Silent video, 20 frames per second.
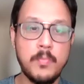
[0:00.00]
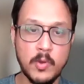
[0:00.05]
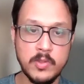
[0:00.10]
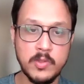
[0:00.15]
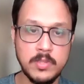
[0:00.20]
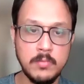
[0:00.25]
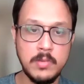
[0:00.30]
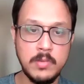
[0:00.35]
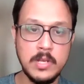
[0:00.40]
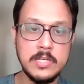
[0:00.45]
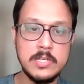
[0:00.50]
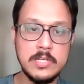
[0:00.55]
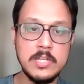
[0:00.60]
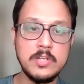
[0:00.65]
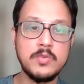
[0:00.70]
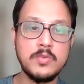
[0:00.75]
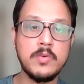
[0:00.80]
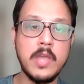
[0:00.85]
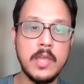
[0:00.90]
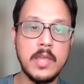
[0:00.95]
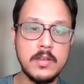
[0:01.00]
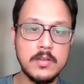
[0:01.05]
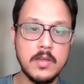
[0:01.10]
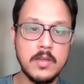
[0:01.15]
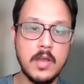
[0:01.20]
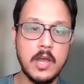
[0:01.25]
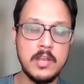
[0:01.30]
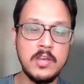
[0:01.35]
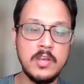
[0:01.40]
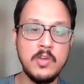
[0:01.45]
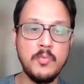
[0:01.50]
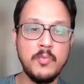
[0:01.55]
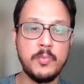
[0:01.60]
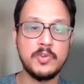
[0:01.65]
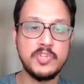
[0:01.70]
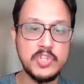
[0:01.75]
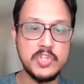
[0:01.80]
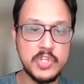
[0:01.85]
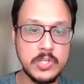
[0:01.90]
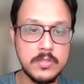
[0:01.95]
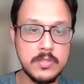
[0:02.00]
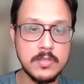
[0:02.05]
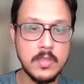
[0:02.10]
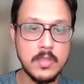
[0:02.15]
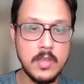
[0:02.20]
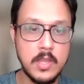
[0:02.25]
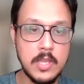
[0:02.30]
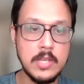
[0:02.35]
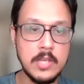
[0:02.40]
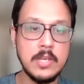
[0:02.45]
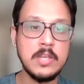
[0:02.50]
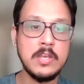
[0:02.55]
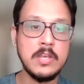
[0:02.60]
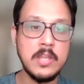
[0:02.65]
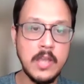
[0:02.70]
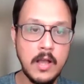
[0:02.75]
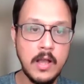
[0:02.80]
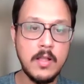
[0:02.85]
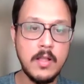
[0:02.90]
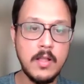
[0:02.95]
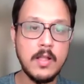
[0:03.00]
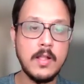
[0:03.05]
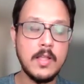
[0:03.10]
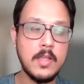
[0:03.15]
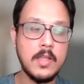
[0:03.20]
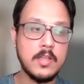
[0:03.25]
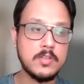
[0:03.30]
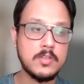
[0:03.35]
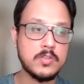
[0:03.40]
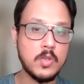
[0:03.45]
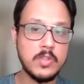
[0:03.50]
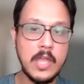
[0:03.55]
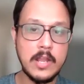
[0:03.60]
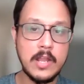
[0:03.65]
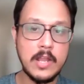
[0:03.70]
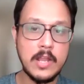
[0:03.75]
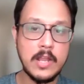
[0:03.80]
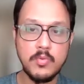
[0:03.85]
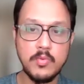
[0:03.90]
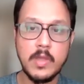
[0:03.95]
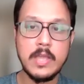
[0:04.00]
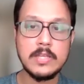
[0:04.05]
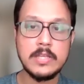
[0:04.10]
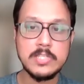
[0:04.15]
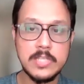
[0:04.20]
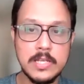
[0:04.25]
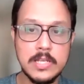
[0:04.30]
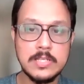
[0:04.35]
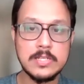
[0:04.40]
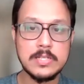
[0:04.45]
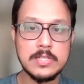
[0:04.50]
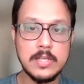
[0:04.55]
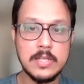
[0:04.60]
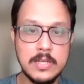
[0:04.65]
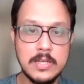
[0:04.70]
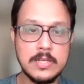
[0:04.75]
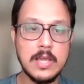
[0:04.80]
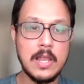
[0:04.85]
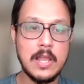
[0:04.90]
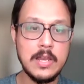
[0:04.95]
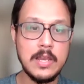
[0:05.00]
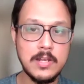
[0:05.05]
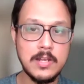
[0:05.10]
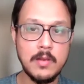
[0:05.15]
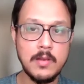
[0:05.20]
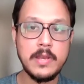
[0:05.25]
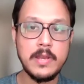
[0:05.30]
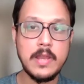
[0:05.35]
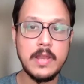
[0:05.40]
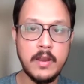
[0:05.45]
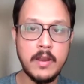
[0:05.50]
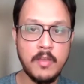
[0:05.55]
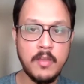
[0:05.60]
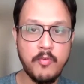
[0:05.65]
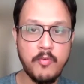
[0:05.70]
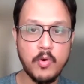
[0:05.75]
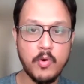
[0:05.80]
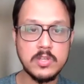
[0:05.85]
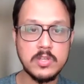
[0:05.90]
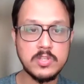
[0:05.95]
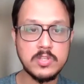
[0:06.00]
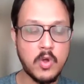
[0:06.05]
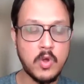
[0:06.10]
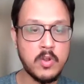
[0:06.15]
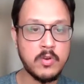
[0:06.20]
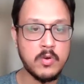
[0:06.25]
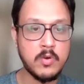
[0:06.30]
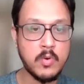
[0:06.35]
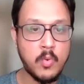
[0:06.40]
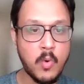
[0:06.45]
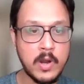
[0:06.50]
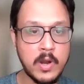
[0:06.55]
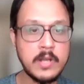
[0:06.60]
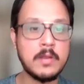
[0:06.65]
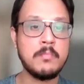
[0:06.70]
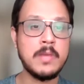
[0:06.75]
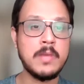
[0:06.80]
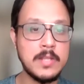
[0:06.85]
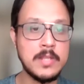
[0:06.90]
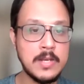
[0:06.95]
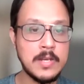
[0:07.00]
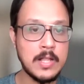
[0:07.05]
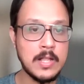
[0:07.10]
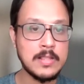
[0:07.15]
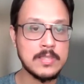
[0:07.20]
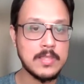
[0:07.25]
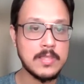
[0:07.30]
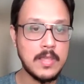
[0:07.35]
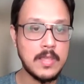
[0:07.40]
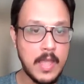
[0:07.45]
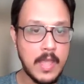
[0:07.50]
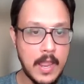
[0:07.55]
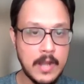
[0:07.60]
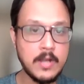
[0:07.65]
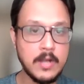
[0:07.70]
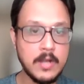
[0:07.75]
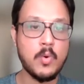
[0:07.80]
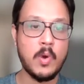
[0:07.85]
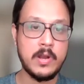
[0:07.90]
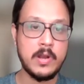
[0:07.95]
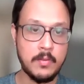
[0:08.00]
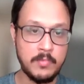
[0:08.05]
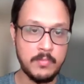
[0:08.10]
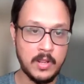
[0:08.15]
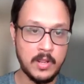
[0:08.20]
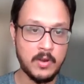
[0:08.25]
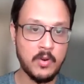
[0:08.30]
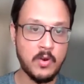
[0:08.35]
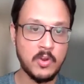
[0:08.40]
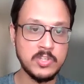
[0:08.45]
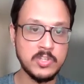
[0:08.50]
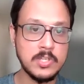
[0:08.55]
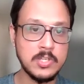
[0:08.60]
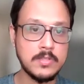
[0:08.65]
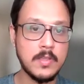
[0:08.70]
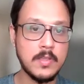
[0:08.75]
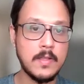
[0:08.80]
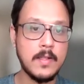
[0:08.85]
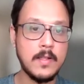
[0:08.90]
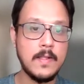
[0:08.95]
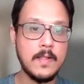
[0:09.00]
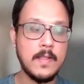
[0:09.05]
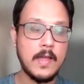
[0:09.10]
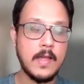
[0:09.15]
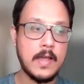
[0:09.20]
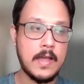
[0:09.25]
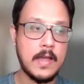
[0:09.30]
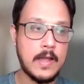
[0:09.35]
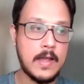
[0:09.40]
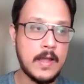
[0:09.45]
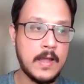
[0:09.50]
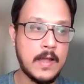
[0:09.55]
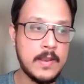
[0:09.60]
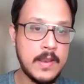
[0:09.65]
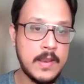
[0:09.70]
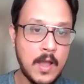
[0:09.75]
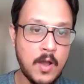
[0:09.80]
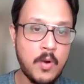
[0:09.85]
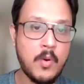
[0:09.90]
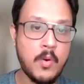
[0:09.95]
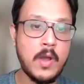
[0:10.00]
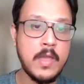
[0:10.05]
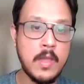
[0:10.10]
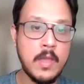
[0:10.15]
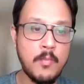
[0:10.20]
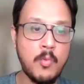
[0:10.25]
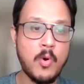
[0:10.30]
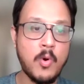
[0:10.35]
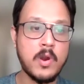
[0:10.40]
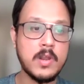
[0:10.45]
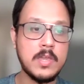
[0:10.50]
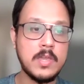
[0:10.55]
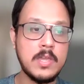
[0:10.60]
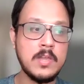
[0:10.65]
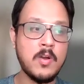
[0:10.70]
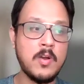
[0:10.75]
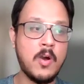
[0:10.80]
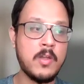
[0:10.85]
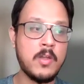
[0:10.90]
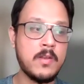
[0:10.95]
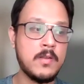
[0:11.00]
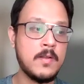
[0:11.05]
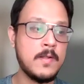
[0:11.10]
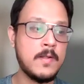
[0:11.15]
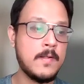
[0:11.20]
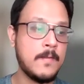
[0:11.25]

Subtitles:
possibility to get a new positions in India. So that's why I changed it a little bit and I focused on quantum materials and quantum technologies. Now I am working on